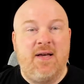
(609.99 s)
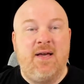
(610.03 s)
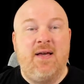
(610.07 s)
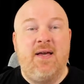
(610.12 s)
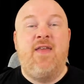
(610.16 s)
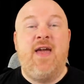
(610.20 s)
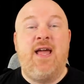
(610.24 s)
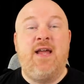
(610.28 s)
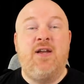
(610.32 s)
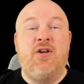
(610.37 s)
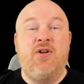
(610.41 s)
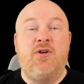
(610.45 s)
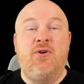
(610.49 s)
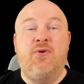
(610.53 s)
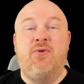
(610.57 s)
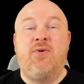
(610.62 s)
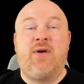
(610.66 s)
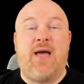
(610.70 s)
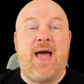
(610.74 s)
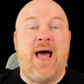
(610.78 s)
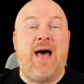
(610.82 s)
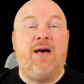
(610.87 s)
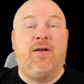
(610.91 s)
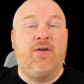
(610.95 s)
and they
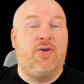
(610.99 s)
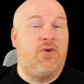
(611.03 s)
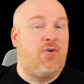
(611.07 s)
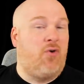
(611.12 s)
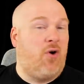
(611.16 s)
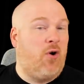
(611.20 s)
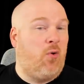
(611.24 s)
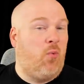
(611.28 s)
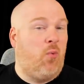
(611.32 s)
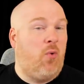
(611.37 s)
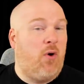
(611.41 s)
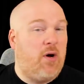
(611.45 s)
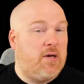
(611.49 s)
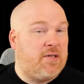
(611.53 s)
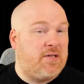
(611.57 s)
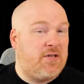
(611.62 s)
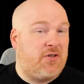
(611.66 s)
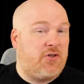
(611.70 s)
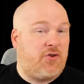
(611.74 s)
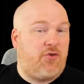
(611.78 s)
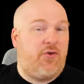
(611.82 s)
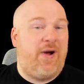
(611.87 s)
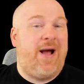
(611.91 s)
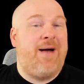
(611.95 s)
knew Callandor was
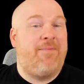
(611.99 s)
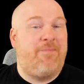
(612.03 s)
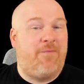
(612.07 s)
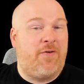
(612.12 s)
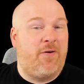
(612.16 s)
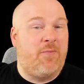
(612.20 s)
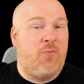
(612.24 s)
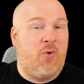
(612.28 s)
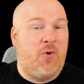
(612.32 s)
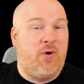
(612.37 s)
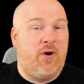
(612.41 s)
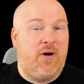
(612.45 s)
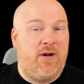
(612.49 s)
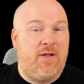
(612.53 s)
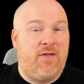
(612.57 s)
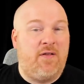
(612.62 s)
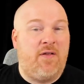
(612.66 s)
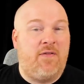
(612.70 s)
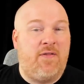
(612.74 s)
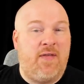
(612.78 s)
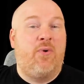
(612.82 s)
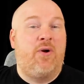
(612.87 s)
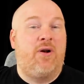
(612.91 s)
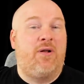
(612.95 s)
a trap for Moridin
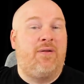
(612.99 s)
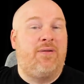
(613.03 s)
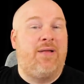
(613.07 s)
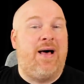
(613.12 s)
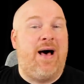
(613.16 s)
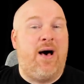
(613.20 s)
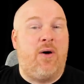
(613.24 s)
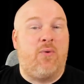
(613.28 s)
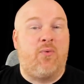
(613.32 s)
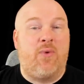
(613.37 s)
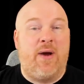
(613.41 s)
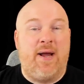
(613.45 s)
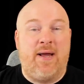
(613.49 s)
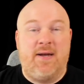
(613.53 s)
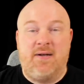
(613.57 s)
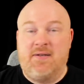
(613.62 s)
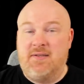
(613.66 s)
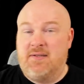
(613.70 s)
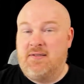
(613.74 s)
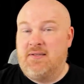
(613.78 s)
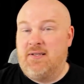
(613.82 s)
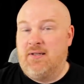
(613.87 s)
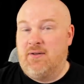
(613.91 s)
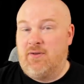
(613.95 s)
that would allow Rand
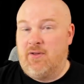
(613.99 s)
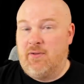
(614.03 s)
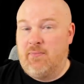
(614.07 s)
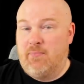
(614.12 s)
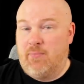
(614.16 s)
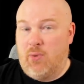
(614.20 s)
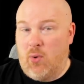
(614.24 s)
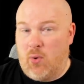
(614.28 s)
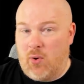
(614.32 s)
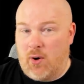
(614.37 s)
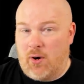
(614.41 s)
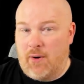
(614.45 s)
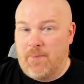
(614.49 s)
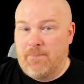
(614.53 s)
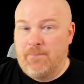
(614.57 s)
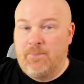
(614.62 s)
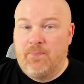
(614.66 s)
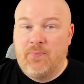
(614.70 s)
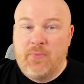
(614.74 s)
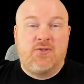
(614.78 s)
to seal the Bore.